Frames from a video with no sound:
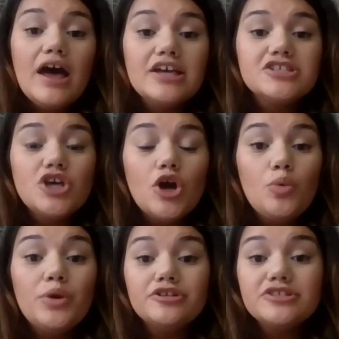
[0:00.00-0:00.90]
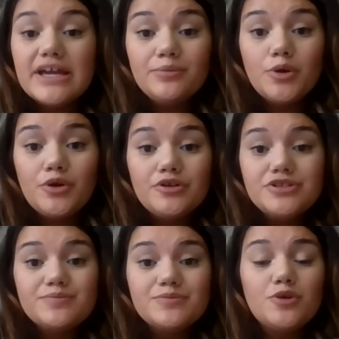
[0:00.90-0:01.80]
Uh, so we're data
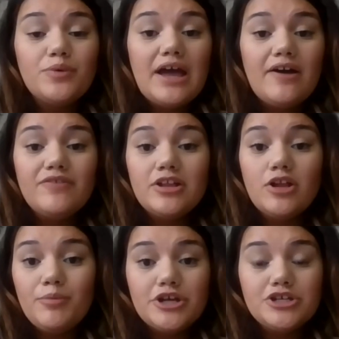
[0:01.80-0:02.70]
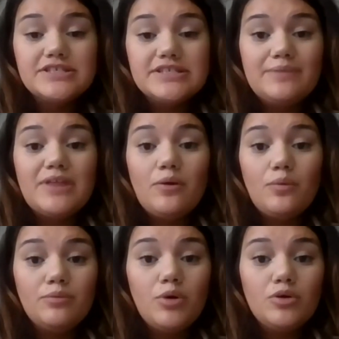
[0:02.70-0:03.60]
brokers. So we have an operations team that
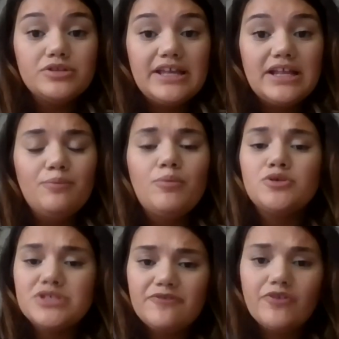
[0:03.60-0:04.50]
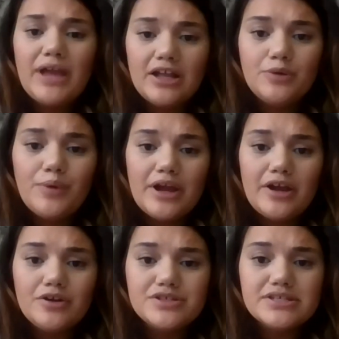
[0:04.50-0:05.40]
will pull data mostly from county
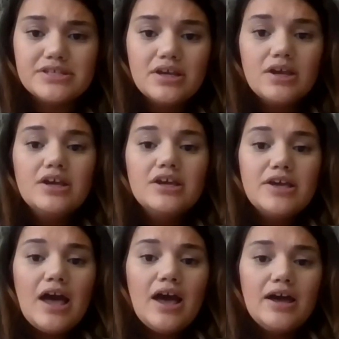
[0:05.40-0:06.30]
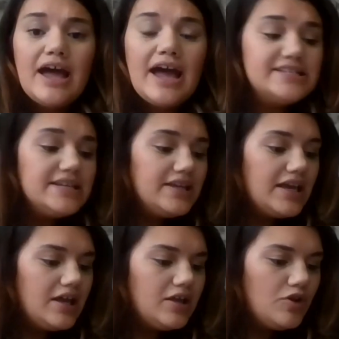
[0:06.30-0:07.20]
records. Uh, I did
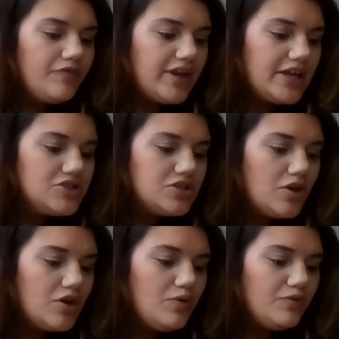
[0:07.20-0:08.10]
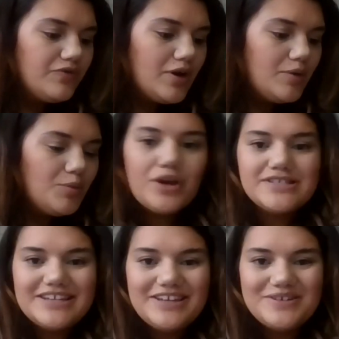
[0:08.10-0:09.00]
get a notification though from
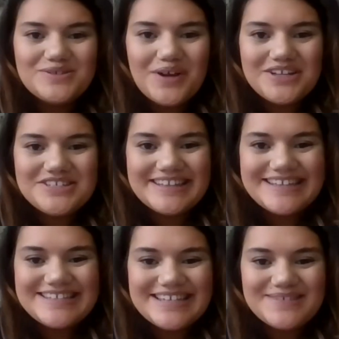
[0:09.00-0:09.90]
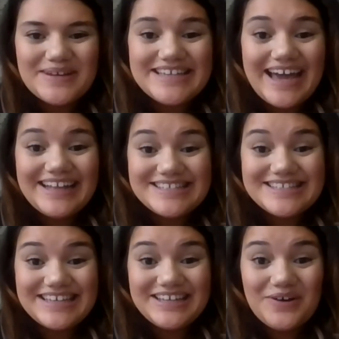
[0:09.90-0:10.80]
Rusty, who's watching this. He's my dad and
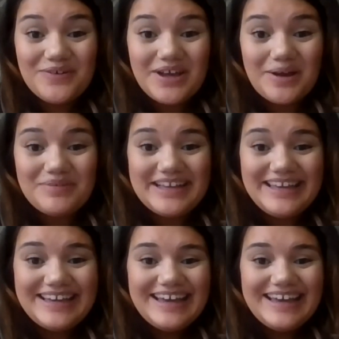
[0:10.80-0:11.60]
CEO of the company. Hey,